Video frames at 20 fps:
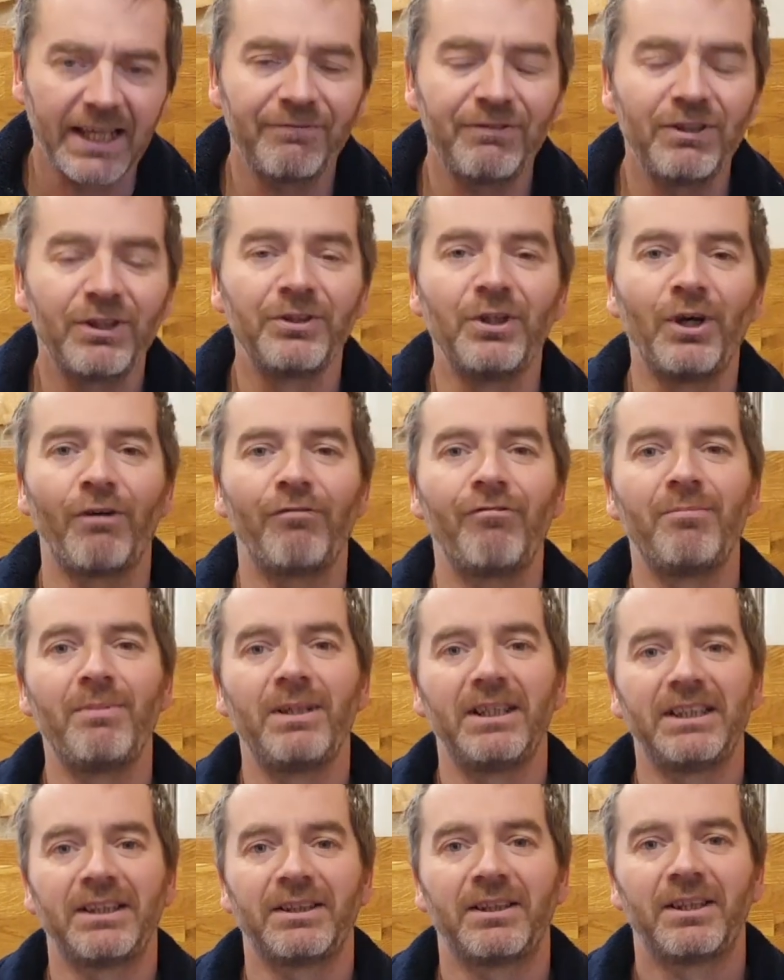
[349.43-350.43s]
If you're not
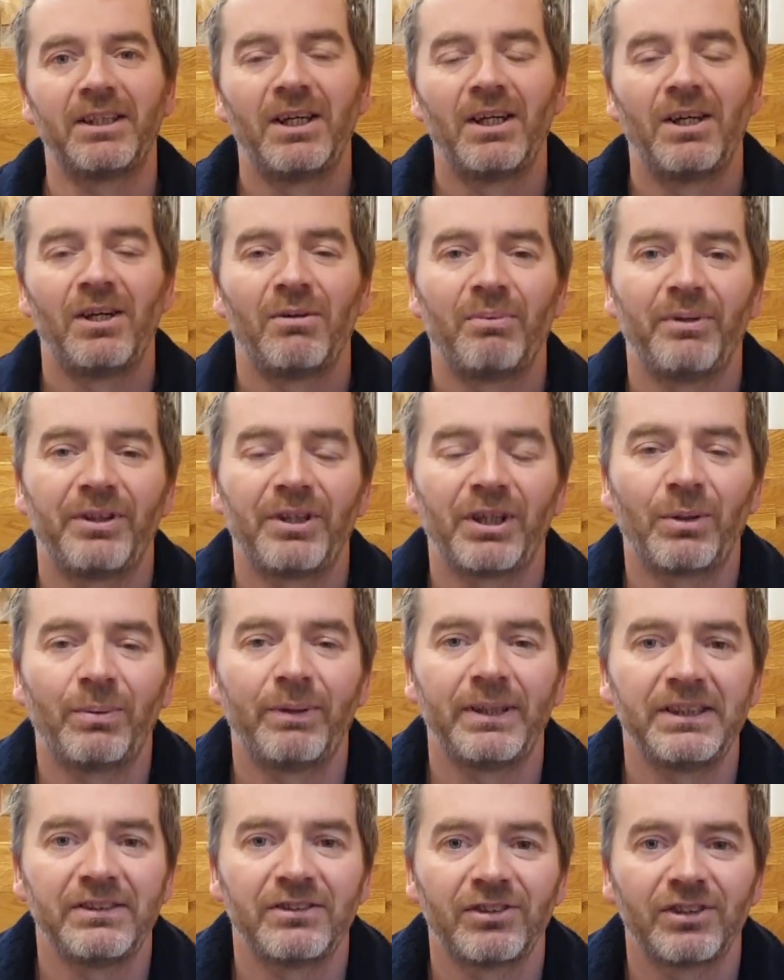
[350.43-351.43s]
familiar with the
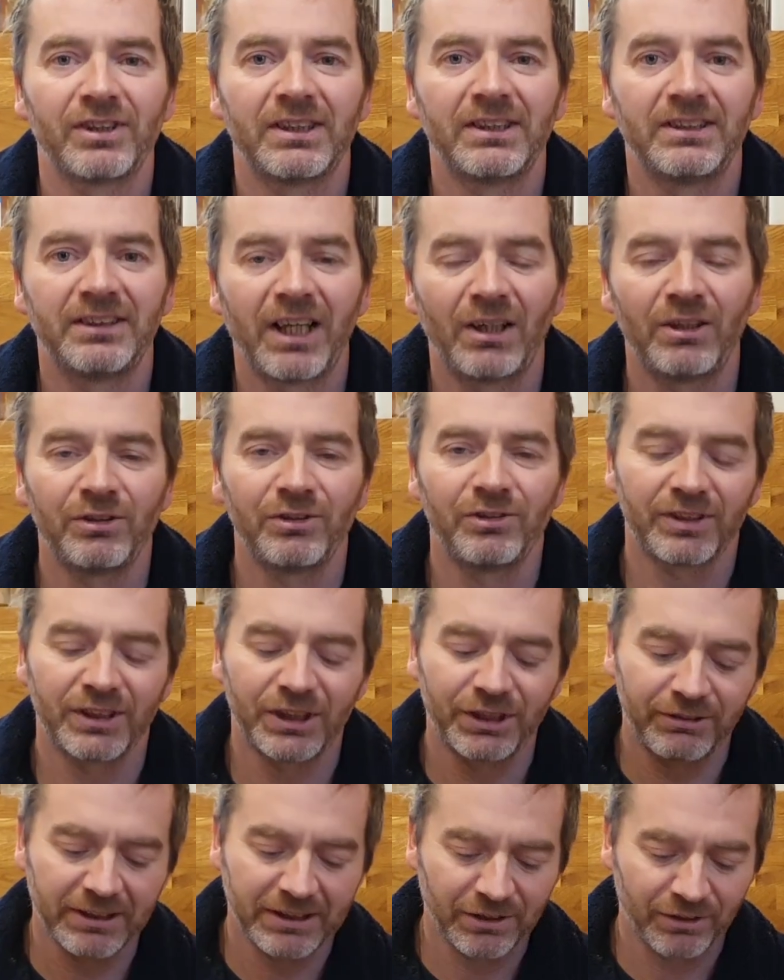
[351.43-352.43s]
Queen's
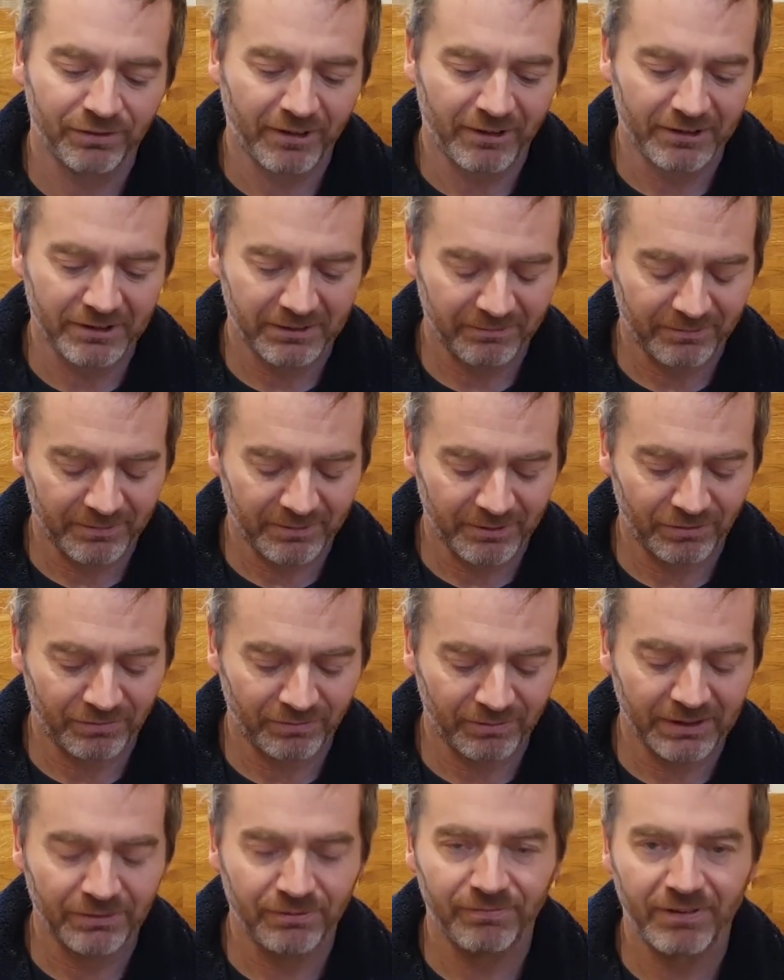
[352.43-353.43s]
Nose, the trick is
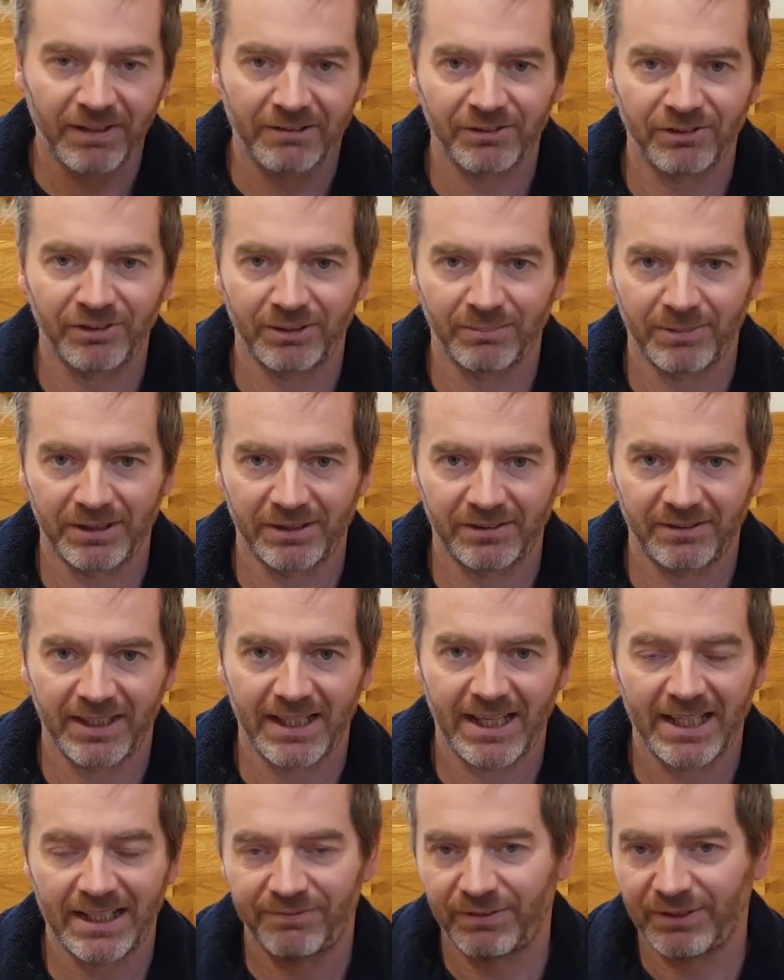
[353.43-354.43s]
very similar
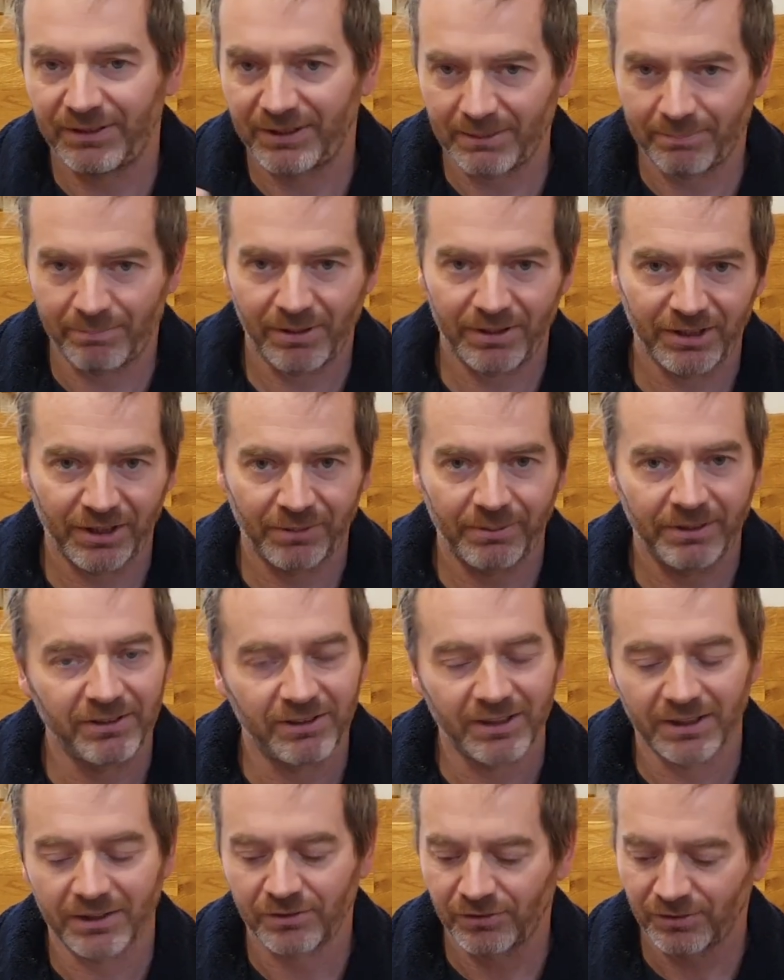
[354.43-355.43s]
to that. If you did buy the
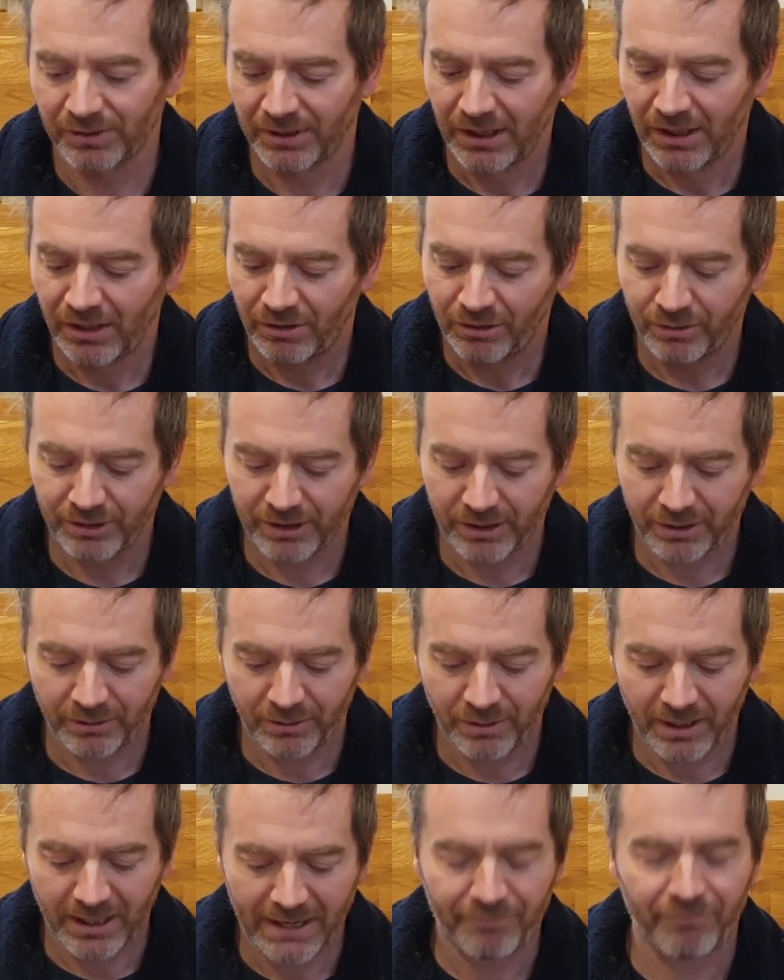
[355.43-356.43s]
Queen's Nose, you'll
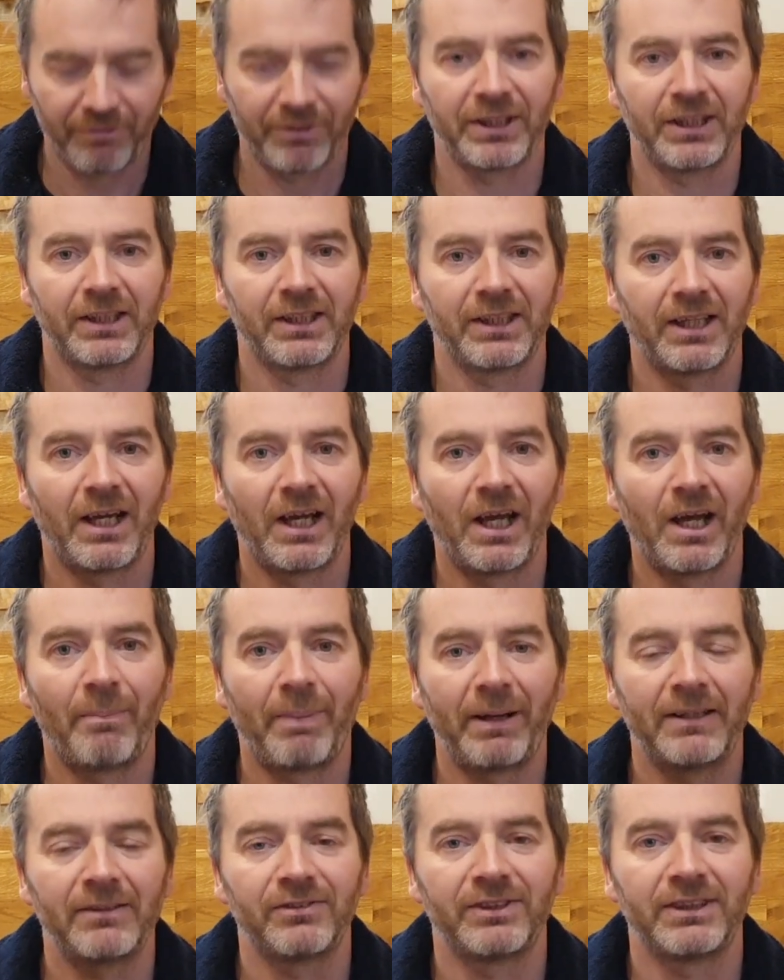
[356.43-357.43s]
know everything
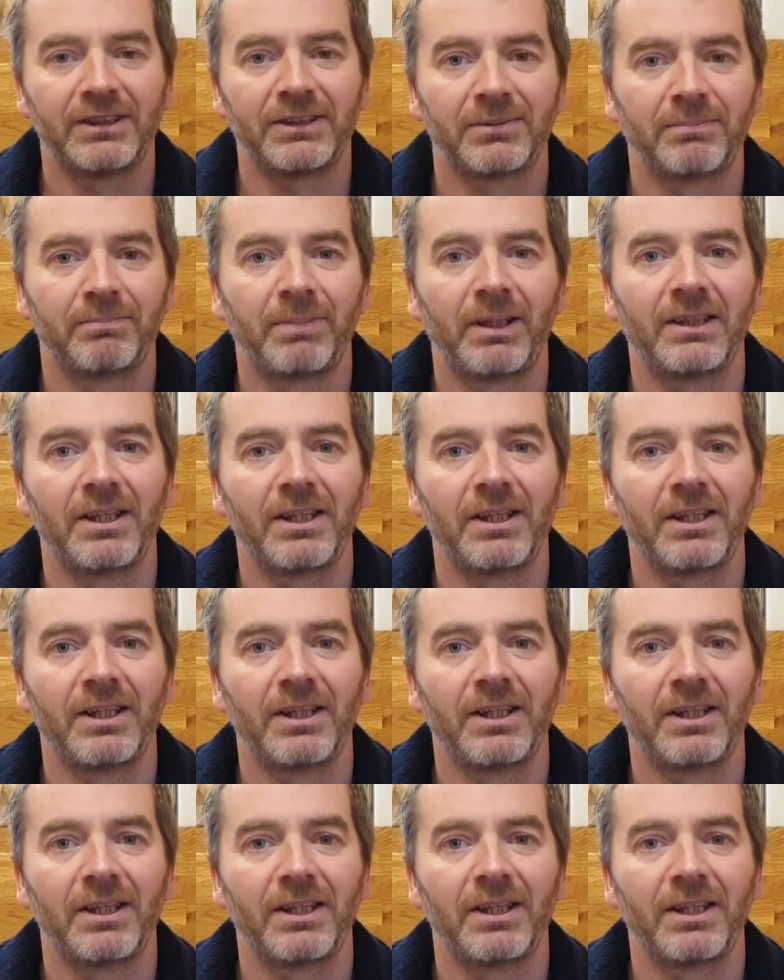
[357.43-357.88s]
about it.